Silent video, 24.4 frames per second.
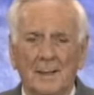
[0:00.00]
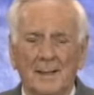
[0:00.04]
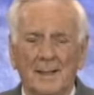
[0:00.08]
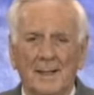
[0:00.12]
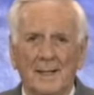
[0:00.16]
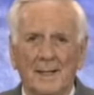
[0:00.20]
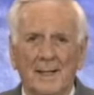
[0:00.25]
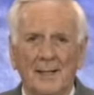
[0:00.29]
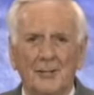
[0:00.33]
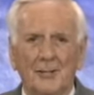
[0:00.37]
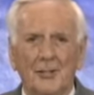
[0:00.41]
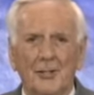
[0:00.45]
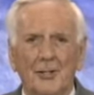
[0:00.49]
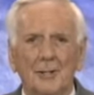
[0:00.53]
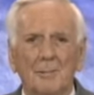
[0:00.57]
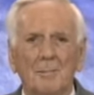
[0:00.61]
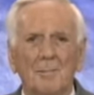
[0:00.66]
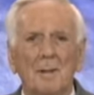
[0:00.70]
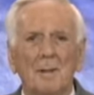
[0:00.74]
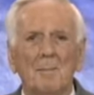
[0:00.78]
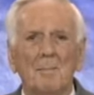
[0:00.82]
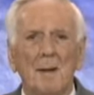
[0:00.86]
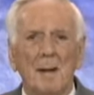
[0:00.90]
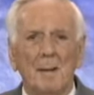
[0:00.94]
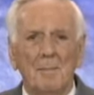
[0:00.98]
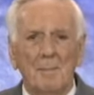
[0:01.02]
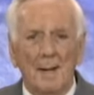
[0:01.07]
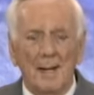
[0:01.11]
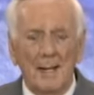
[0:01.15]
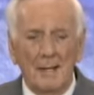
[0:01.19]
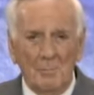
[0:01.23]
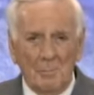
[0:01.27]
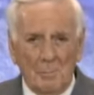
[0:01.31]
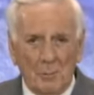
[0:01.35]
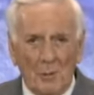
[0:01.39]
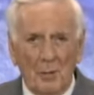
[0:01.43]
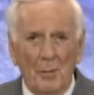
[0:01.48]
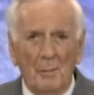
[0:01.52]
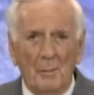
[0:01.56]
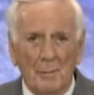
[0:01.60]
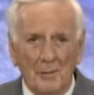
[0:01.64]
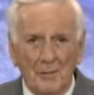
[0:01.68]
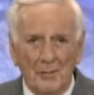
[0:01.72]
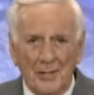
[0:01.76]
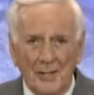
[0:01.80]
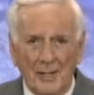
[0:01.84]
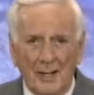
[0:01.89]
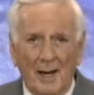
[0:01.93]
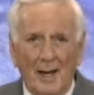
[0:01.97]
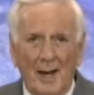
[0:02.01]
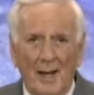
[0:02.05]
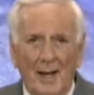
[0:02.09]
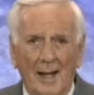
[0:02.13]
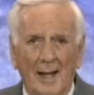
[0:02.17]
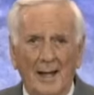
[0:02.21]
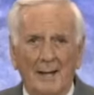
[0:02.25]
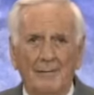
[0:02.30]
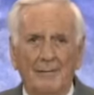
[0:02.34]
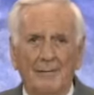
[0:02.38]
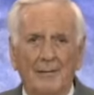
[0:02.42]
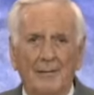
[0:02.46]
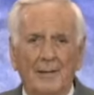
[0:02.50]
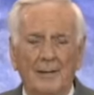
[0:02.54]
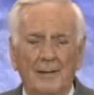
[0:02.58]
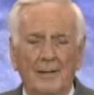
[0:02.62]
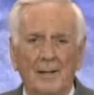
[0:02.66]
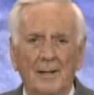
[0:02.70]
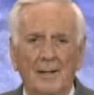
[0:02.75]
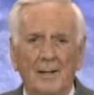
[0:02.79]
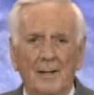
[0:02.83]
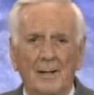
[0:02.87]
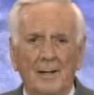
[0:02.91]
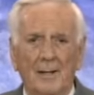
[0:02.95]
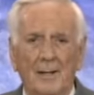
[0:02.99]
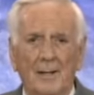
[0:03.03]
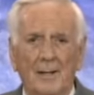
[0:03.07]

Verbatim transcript: but it shouldn't be my main purpose in life